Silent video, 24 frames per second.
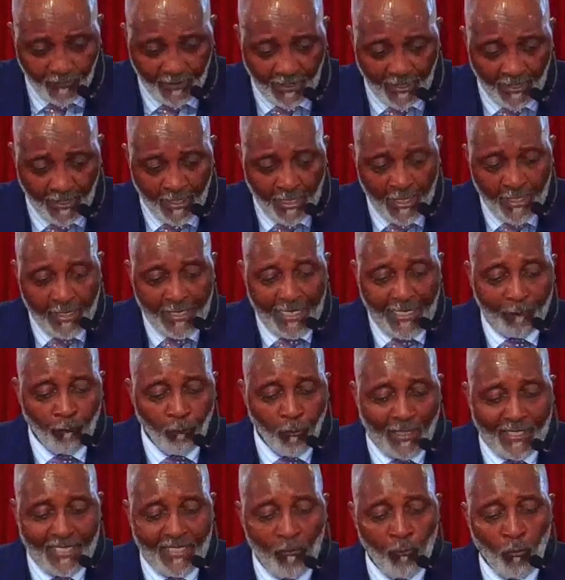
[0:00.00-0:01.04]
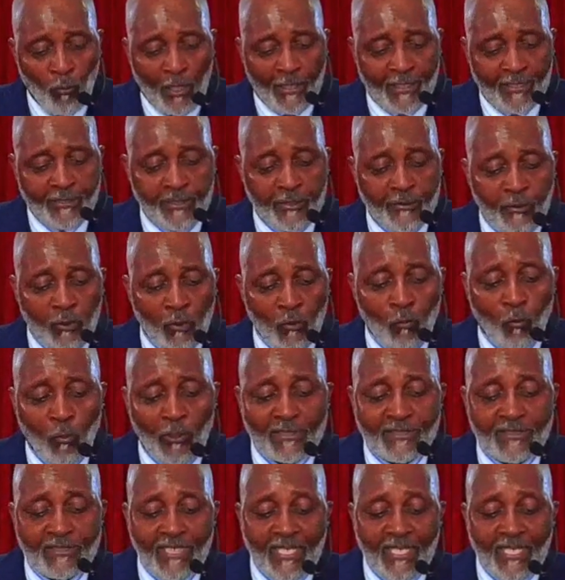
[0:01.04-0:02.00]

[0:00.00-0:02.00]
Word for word: there. And what he wanted to do was